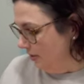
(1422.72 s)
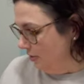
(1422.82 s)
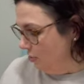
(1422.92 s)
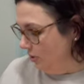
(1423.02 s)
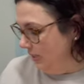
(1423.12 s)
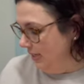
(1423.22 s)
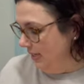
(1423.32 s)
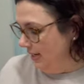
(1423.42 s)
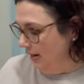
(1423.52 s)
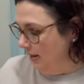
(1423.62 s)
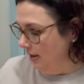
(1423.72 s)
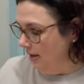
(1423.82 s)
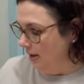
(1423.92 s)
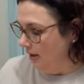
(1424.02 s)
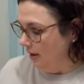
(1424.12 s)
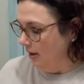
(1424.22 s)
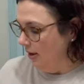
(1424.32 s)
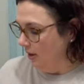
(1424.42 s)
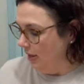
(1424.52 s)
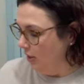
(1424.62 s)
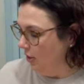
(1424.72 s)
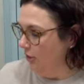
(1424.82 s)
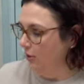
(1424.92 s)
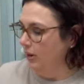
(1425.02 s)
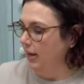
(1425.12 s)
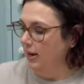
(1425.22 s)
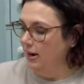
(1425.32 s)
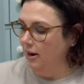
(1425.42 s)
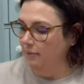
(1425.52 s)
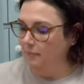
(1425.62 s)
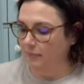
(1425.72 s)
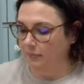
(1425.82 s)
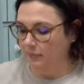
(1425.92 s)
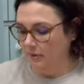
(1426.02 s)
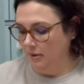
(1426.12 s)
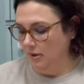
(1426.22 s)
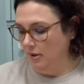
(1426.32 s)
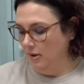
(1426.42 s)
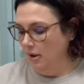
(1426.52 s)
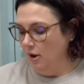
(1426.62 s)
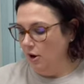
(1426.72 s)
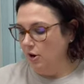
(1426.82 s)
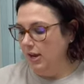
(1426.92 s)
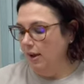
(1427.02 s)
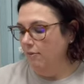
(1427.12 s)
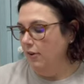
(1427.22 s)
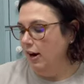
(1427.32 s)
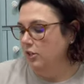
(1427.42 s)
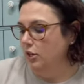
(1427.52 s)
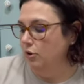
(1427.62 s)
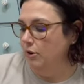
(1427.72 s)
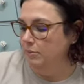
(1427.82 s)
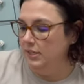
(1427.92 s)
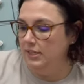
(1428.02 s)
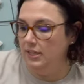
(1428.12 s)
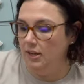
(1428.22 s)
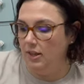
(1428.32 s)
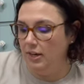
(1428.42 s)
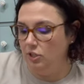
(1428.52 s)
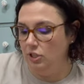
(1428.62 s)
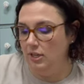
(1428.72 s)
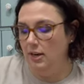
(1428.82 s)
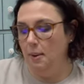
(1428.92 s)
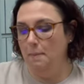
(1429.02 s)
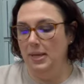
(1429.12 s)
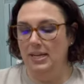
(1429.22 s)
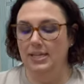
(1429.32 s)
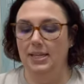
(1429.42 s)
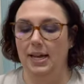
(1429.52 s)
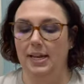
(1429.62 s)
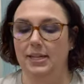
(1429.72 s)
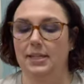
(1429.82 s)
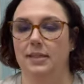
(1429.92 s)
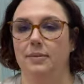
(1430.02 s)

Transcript: Tristan included her Campfires and Cryptids collection mini set.